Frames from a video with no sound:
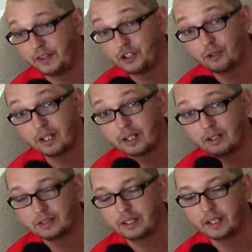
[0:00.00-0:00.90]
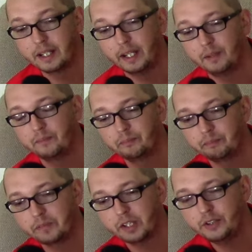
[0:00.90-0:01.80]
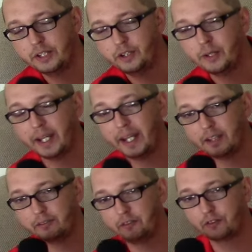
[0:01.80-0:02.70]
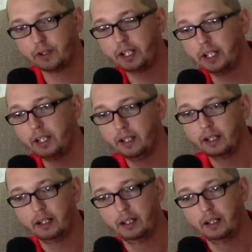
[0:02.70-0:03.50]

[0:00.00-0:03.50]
shooting goes in the game. You can free